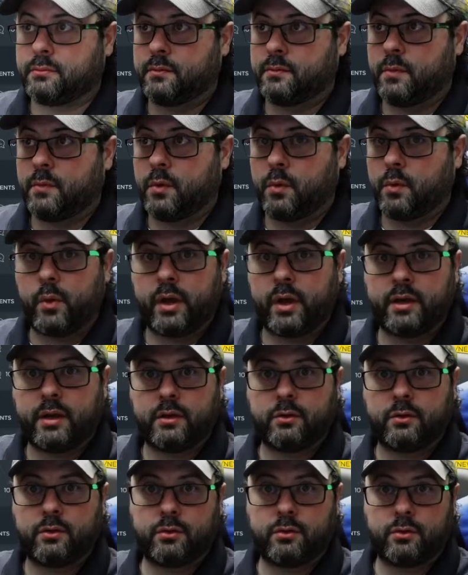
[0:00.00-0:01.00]
went
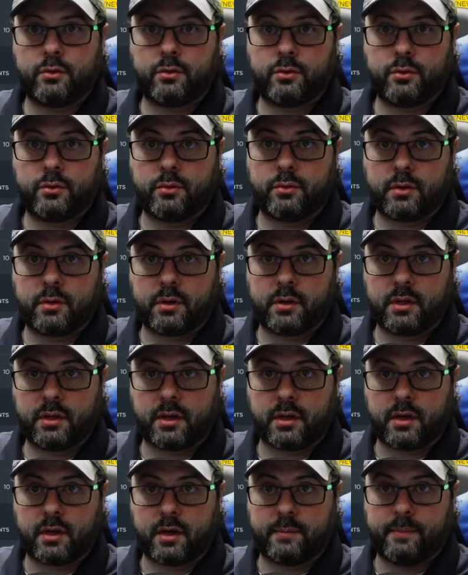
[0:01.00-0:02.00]
into
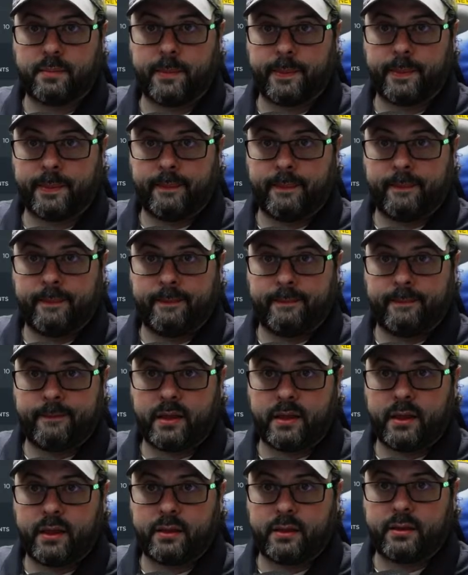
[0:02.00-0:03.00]
ClickUp,
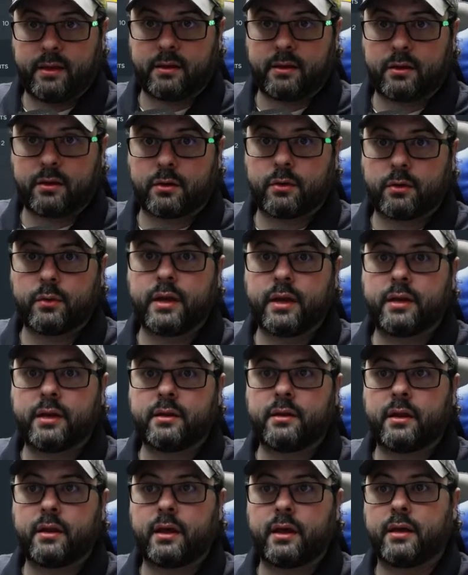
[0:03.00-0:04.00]
and then
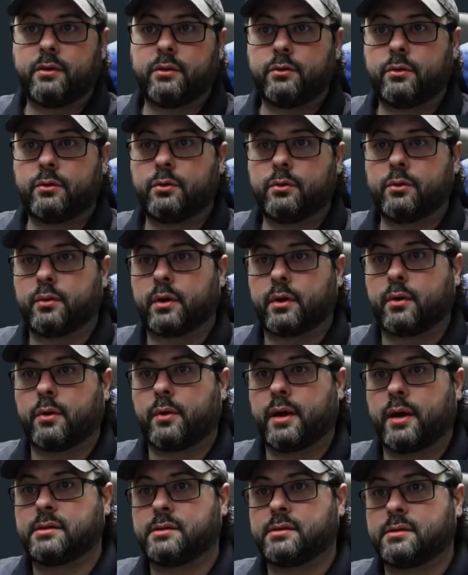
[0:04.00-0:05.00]
created a new
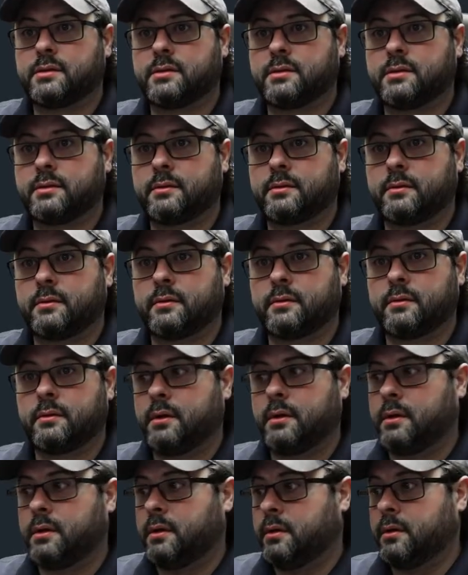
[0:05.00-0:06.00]
request.
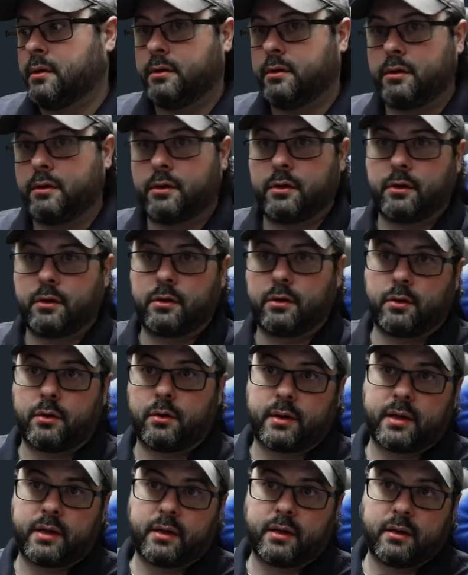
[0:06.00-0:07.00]
You can
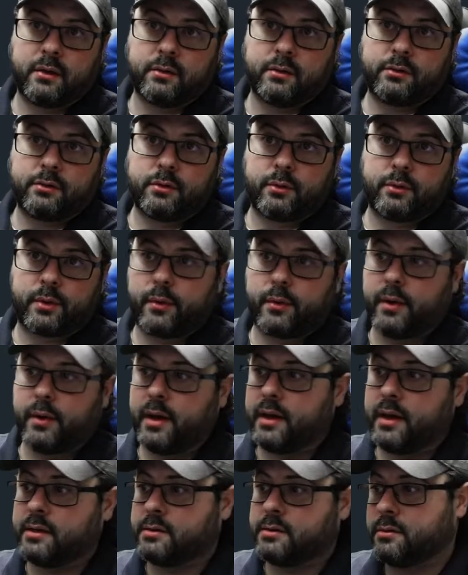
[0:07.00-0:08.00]
go here, new
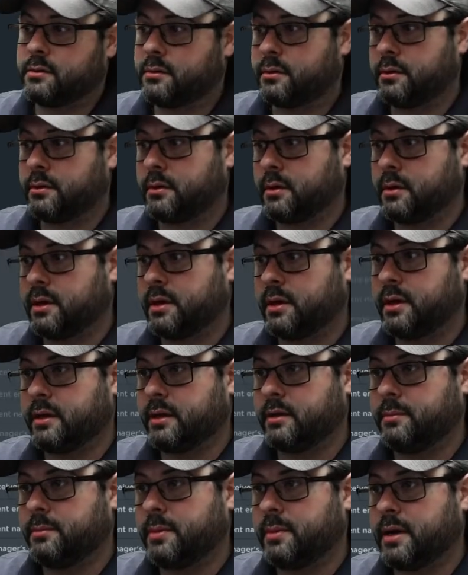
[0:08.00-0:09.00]
request, or click
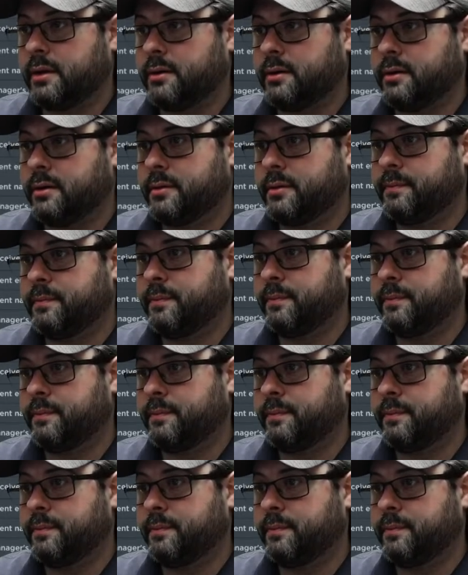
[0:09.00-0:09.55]
at the bottom.